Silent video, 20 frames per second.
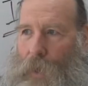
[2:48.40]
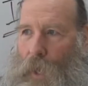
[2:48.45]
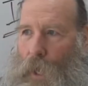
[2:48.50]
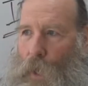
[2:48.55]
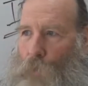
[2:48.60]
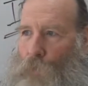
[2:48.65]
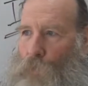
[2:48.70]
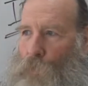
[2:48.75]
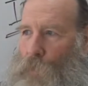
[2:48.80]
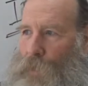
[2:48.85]
I
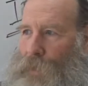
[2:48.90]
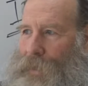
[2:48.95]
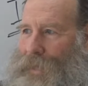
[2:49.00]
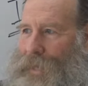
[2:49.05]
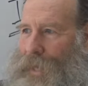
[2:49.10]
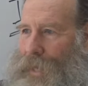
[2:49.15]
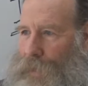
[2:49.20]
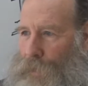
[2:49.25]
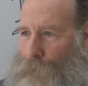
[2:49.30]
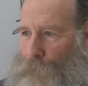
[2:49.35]
would
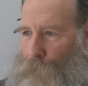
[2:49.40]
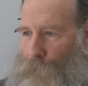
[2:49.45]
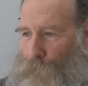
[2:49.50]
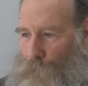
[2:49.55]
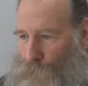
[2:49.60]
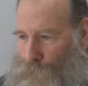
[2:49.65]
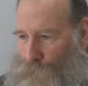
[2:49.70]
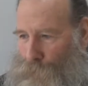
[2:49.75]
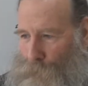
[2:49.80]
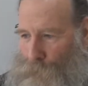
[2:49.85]
get
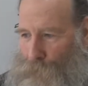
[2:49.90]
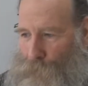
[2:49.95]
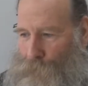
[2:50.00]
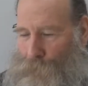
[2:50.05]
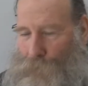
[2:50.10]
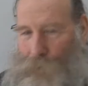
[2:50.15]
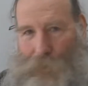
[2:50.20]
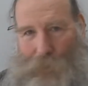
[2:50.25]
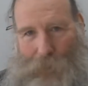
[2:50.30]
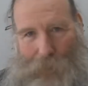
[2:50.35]
all the
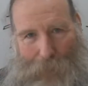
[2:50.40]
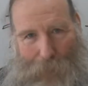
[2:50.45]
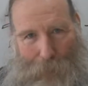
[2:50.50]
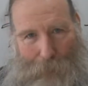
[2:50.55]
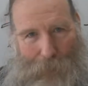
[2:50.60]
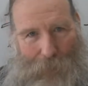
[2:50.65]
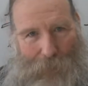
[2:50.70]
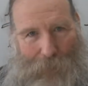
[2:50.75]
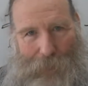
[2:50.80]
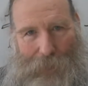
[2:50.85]
books and
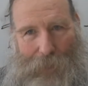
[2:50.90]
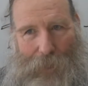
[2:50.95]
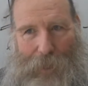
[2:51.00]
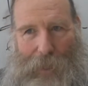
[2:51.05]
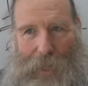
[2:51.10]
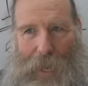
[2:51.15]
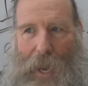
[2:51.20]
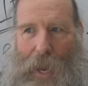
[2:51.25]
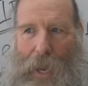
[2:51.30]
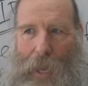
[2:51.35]
images I
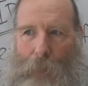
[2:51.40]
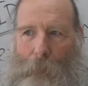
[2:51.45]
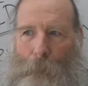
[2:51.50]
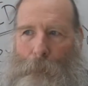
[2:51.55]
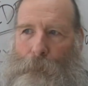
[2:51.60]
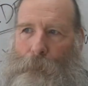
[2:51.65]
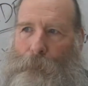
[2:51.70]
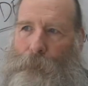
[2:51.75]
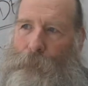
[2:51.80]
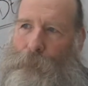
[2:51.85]
can,
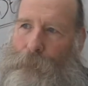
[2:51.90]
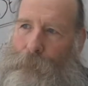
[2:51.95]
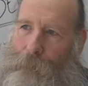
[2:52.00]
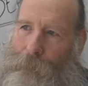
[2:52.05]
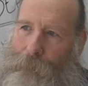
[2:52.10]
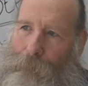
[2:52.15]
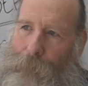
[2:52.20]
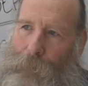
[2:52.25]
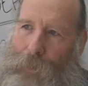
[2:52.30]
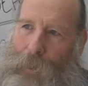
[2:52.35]

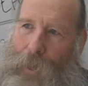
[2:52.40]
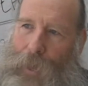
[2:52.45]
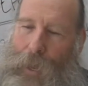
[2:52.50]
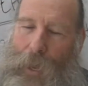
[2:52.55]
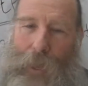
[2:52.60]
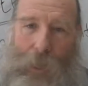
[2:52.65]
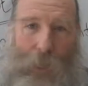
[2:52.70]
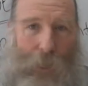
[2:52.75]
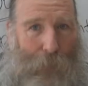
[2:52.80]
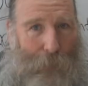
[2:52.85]

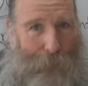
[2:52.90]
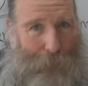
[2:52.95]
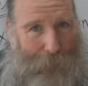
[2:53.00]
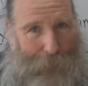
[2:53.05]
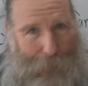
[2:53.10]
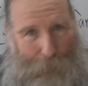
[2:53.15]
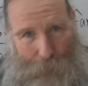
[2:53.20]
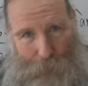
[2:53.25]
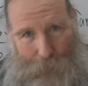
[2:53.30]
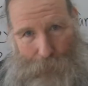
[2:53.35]
and I would
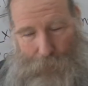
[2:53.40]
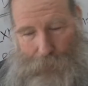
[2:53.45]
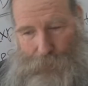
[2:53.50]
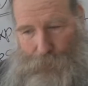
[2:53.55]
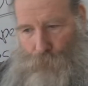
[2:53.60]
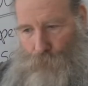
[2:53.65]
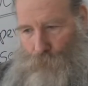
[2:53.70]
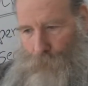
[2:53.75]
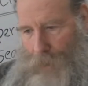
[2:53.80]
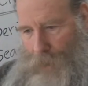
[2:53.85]
jumble those
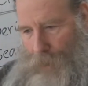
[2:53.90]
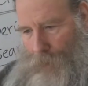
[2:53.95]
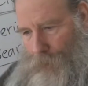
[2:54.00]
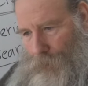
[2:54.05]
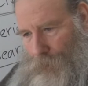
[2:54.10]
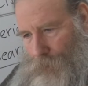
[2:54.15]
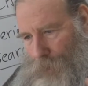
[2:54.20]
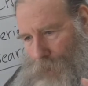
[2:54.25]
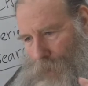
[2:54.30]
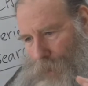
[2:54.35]

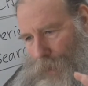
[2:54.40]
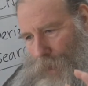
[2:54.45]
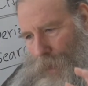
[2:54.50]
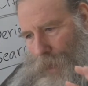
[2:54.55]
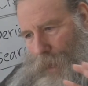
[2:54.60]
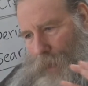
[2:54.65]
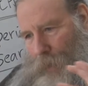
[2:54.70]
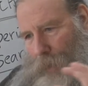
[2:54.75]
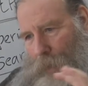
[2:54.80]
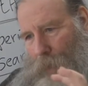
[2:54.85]
around
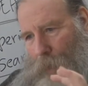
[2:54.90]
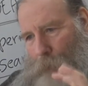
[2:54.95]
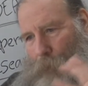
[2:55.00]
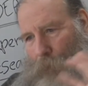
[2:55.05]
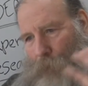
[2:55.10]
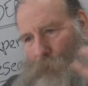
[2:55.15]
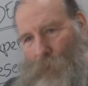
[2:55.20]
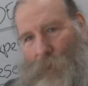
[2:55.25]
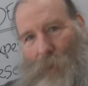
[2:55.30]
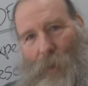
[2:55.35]
and come
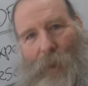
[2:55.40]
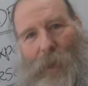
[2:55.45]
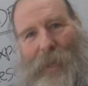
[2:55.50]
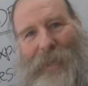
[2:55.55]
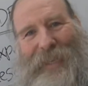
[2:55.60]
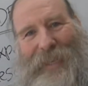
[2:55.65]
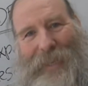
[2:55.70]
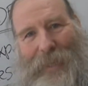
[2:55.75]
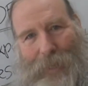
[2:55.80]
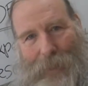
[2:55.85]
up with
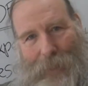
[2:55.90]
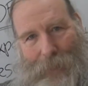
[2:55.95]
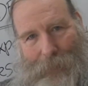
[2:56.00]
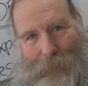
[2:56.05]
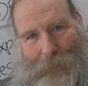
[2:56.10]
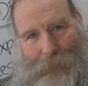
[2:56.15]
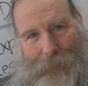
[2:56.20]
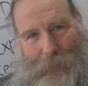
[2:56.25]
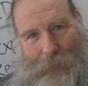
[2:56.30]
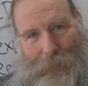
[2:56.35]

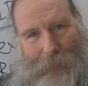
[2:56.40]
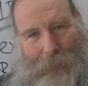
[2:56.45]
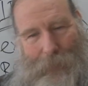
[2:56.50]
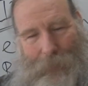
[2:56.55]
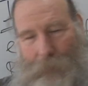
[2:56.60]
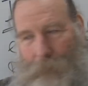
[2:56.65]
ideas.